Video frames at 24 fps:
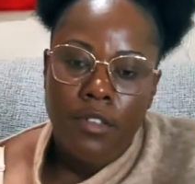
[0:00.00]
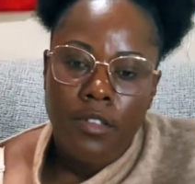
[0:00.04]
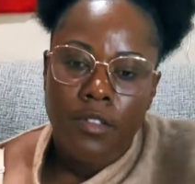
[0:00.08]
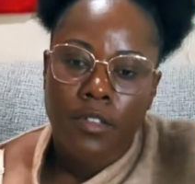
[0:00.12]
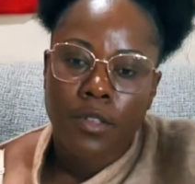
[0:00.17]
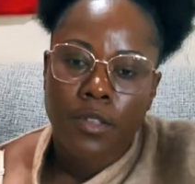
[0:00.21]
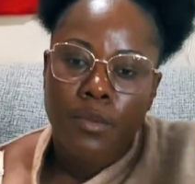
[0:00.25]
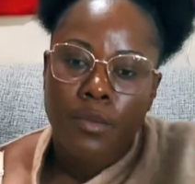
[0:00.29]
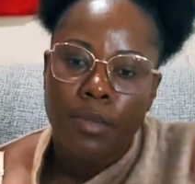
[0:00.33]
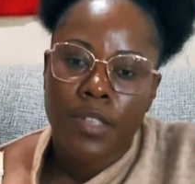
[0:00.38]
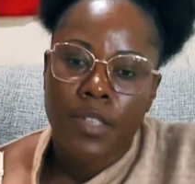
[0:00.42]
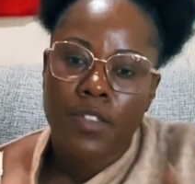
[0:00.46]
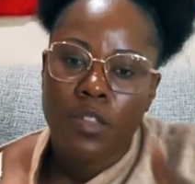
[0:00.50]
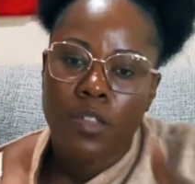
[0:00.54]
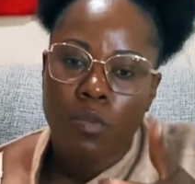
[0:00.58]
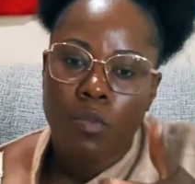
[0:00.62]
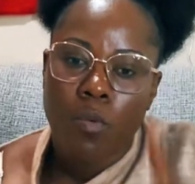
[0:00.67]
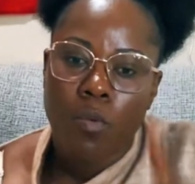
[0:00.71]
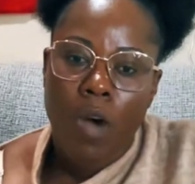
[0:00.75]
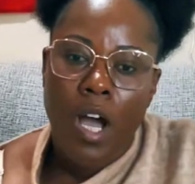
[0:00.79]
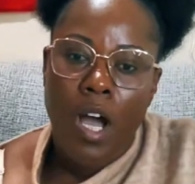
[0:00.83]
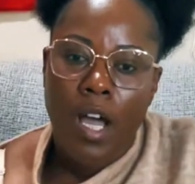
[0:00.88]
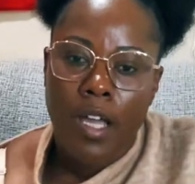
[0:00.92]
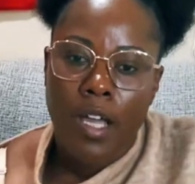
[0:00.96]
the reason
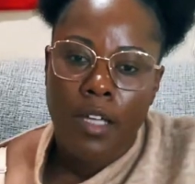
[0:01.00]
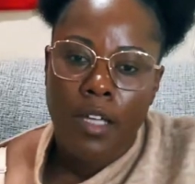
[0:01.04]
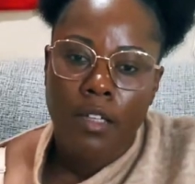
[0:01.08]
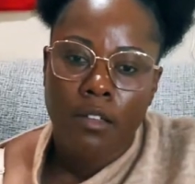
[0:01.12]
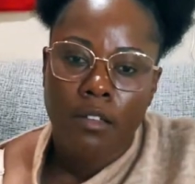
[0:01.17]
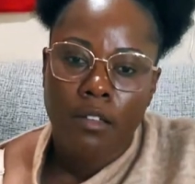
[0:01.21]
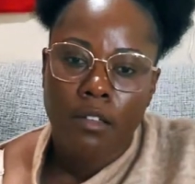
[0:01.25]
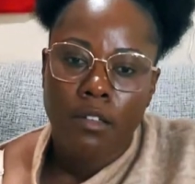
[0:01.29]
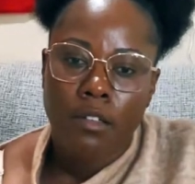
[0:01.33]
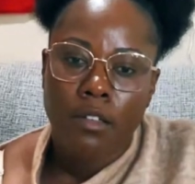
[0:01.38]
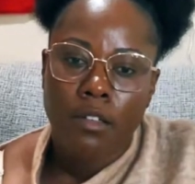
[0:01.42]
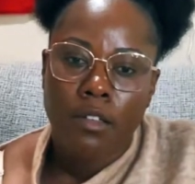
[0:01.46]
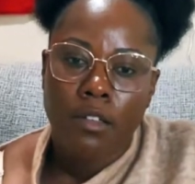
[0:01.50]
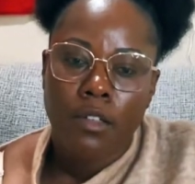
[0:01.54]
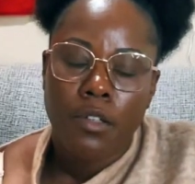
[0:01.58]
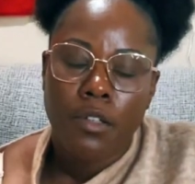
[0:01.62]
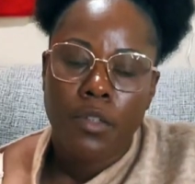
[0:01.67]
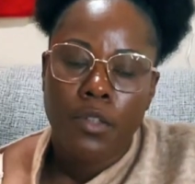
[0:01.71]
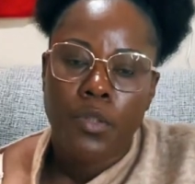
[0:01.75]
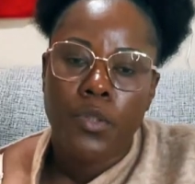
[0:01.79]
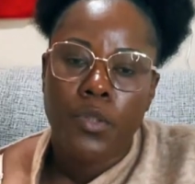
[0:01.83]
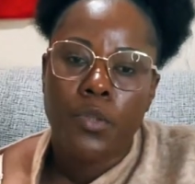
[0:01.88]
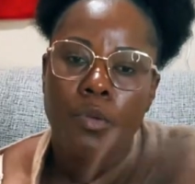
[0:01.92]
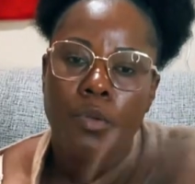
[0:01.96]
why
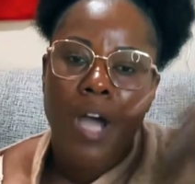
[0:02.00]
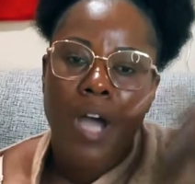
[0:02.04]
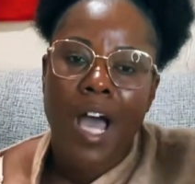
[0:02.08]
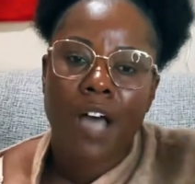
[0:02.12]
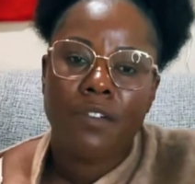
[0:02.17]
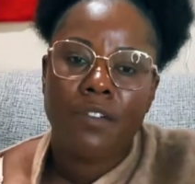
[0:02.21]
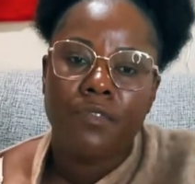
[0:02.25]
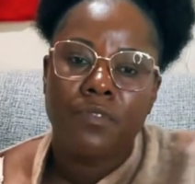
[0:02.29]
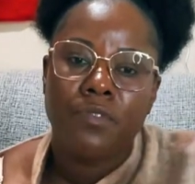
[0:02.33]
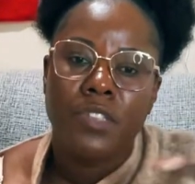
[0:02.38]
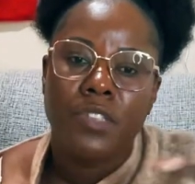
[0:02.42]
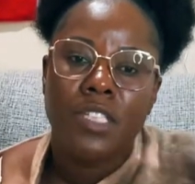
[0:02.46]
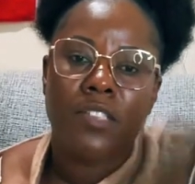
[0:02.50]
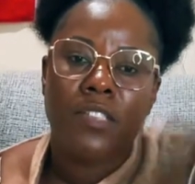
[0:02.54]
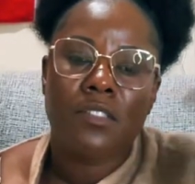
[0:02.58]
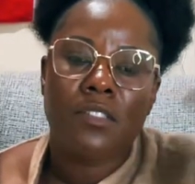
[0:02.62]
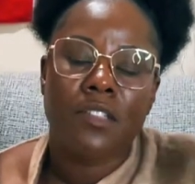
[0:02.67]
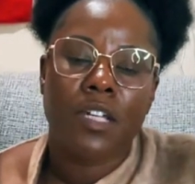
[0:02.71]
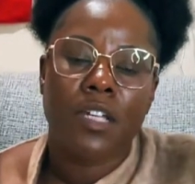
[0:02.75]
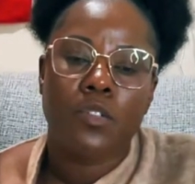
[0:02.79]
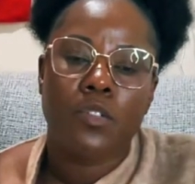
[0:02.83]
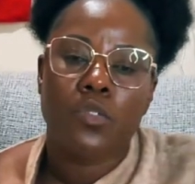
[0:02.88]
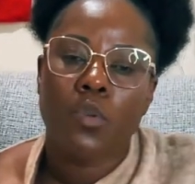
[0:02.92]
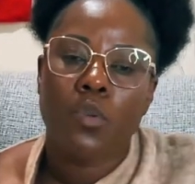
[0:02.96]
you have these
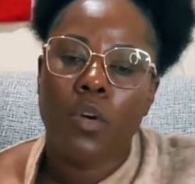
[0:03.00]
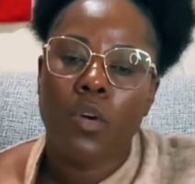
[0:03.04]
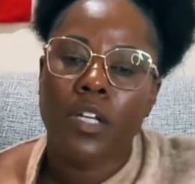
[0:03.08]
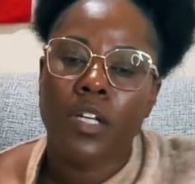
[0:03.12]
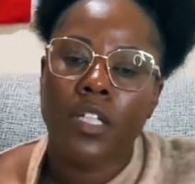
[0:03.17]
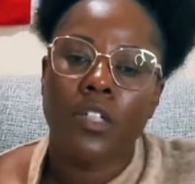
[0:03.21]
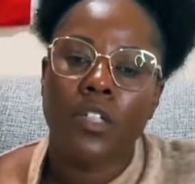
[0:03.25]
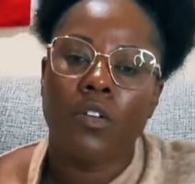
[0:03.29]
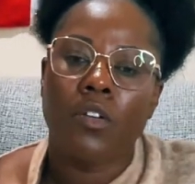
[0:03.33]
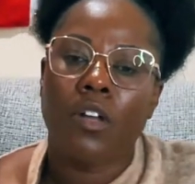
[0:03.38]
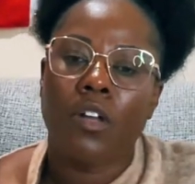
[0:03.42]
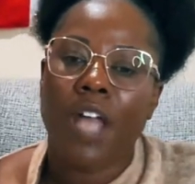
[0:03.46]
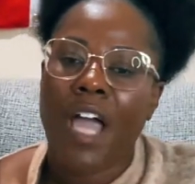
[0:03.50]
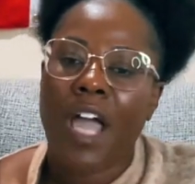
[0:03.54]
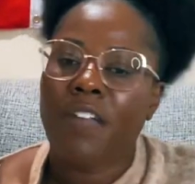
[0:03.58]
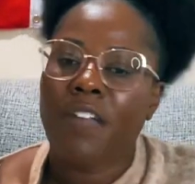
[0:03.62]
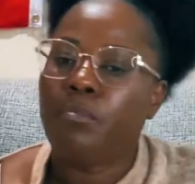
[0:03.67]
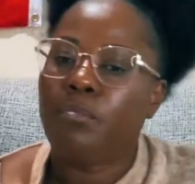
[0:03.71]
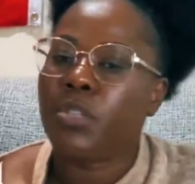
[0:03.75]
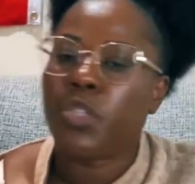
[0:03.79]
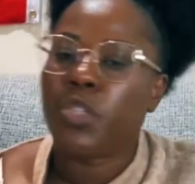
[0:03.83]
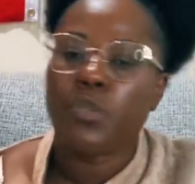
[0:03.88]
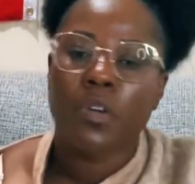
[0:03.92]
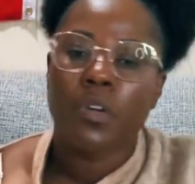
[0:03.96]
things going on in your life,
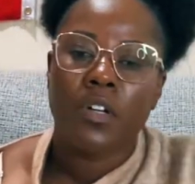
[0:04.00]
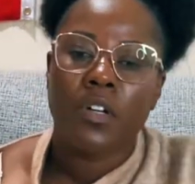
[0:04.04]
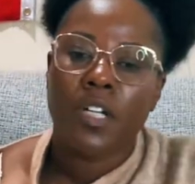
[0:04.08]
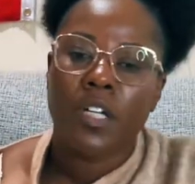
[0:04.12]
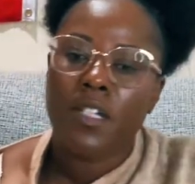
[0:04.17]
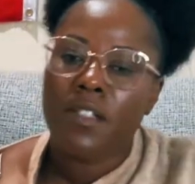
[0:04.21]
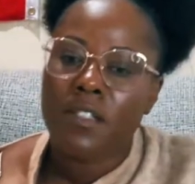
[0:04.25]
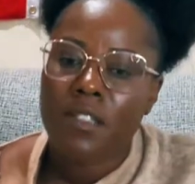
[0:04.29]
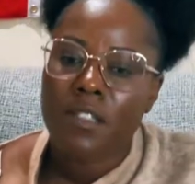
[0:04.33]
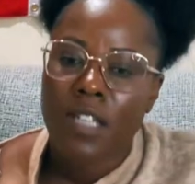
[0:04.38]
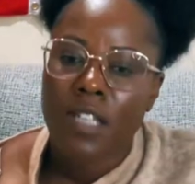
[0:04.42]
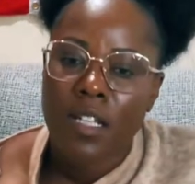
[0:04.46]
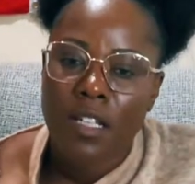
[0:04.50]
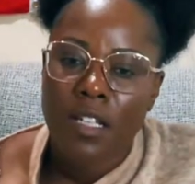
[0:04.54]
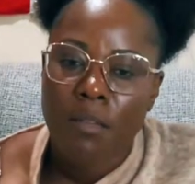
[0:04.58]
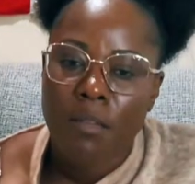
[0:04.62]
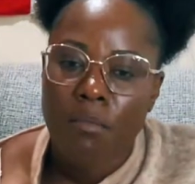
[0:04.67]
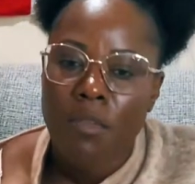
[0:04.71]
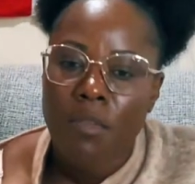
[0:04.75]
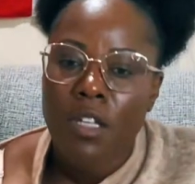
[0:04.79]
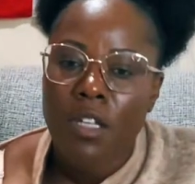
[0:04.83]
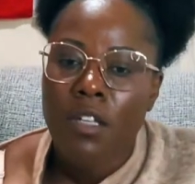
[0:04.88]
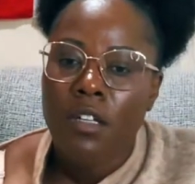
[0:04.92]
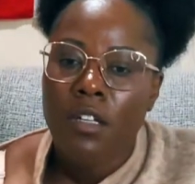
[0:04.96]
but you don't understand
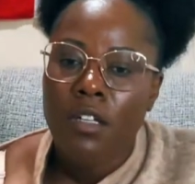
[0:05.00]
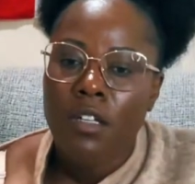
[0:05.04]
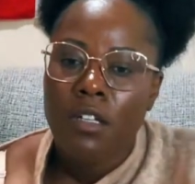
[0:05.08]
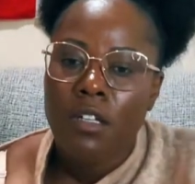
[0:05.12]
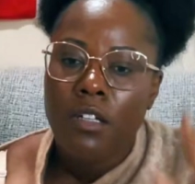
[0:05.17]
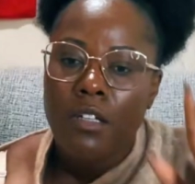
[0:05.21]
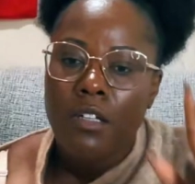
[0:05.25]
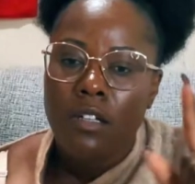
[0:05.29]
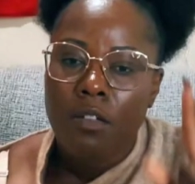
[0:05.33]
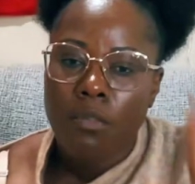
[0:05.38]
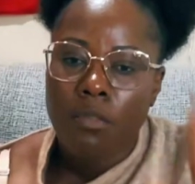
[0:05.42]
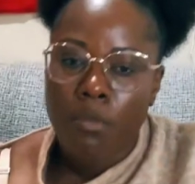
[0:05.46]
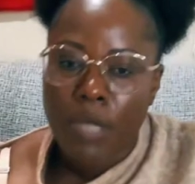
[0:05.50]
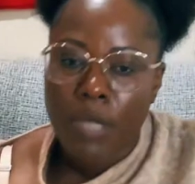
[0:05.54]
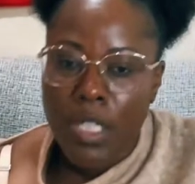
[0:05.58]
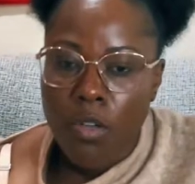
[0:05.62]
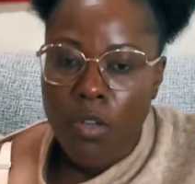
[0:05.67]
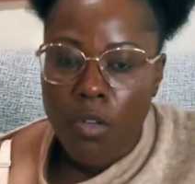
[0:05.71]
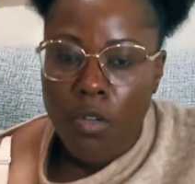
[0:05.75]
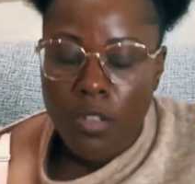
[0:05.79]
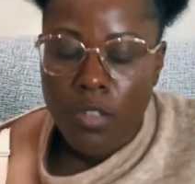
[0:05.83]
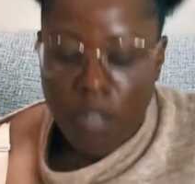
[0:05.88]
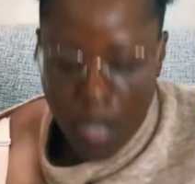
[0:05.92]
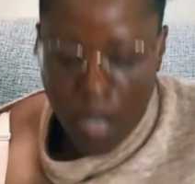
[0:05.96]
them. We're
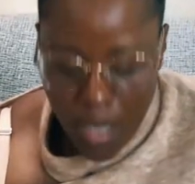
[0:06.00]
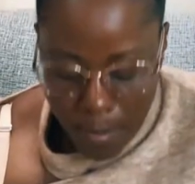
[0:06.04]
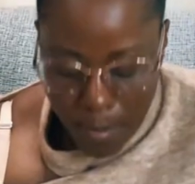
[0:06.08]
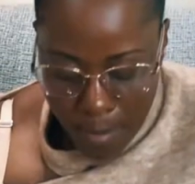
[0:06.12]
going to talk